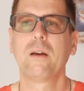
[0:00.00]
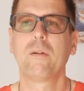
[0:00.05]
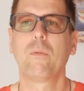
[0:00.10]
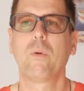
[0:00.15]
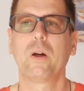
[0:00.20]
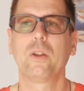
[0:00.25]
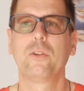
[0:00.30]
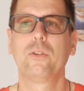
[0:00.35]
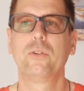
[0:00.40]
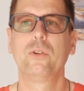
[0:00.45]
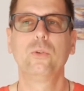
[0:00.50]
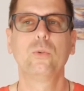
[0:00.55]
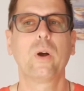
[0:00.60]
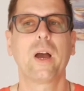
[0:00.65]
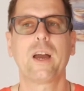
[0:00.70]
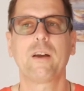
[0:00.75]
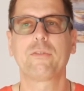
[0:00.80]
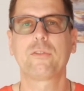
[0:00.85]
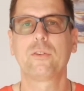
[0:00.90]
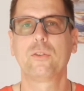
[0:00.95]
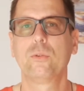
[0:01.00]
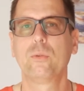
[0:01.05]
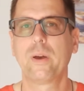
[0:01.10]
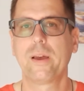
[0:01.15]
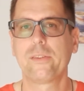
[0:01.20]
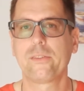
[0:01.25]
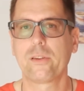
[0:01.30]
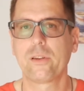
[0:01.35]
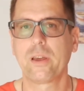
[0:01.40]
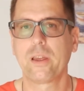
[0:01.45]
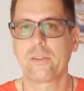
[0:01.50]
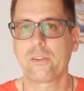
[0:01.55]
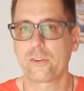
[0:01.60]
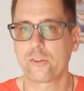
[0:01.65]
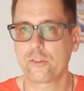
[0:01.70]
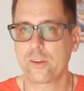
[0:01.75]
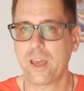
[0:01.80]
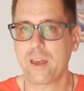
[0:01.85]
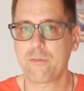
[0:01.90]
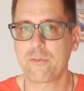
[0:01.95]
what you have to do as a
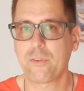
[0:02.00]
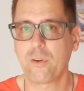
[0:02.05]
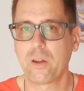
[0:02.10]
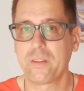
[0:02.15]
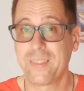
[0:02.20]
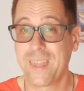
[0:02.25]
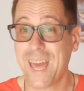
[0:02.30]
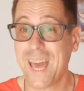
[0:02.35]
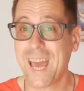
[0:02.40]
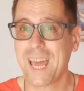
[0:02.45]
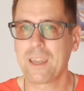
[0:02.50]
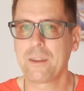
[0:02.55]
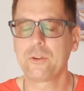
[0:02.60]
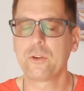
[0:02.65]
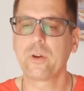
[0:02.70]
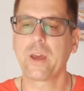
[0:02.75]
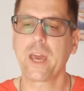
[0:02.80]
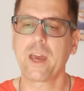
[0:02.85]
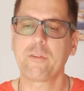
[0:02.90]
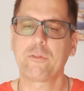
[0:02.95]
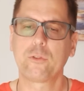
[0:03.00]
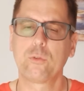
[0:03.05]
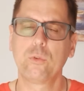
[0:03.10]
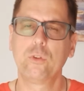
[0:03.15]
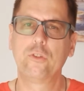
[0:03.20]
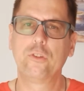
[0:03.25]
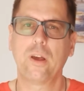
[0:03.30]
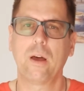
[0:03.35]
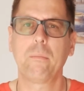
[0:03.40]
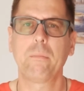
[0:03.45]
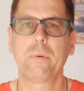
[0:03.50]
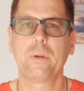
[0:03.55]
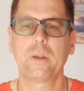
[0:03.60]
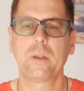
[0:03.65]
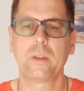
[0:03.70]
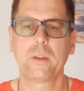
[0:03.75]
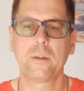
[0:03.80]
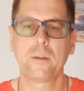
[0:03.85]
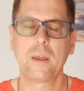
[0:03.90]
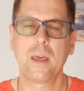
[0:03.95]
chef, then you have to jump
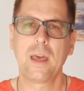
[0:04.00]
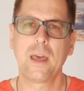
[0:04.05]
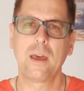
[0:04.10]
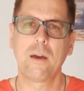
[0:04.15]
in,